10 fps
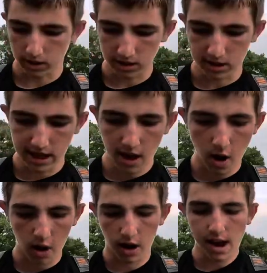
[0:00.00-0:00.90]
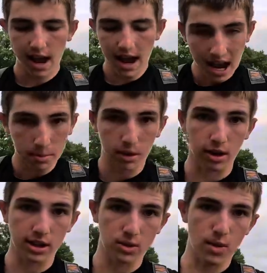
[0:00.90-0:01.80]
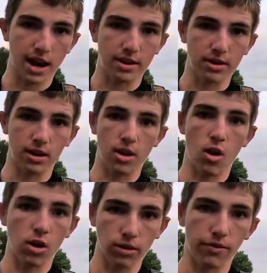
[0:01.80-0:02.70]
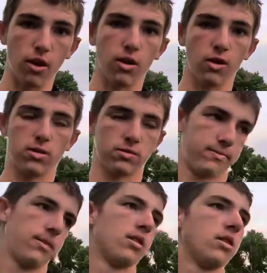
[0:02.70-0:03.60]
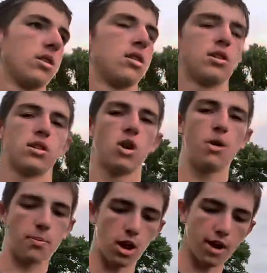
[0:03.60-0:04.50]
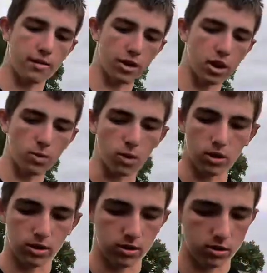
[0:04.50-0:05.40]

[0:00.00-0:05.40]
because they are hammering this wacky rig on the fall. Hope y'all have a good one.